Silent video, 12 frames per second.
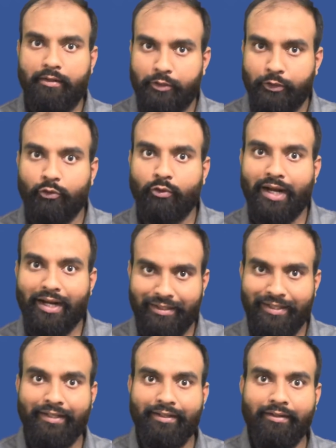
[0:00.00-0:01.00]
your
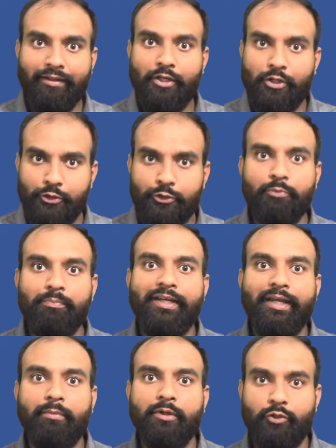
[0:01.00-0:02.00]
article should
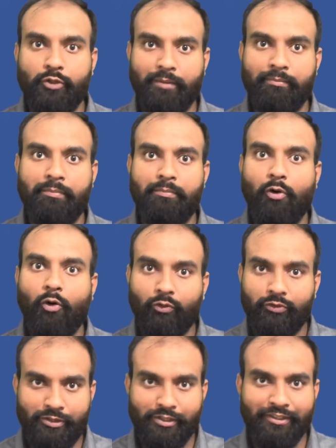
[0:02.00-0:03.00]
be able to come up
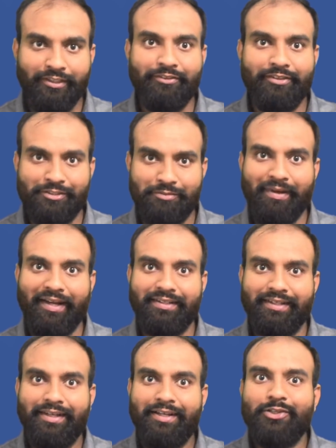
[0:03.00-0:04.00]
on search engine results page.
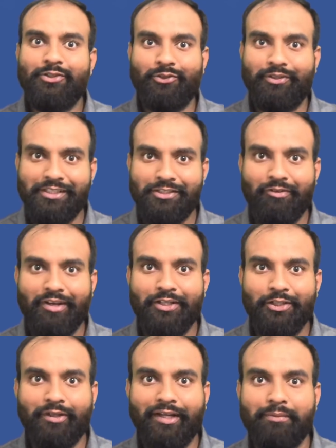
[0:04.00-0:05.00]
So this way
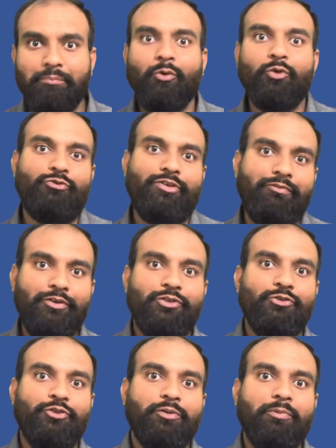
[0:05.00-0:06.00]
you'll get more traffic to your